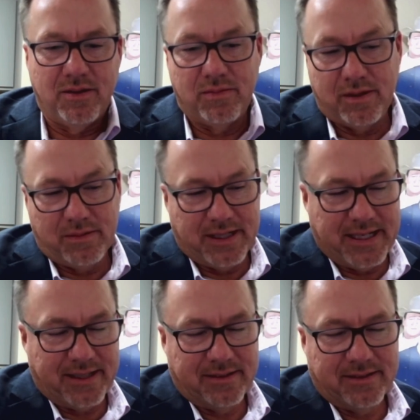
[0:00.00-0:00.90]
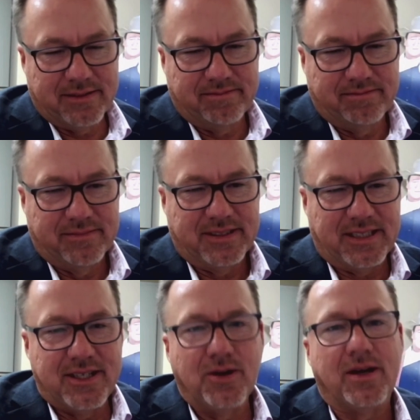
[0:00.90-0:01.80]
I'm glad.
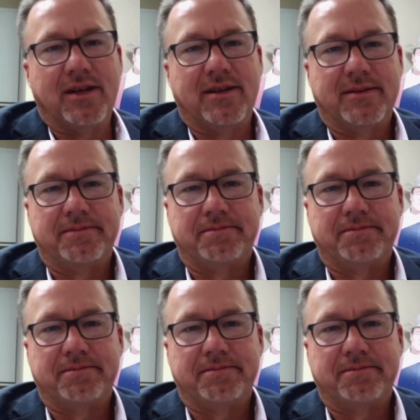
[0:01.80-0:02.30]
Let's do it.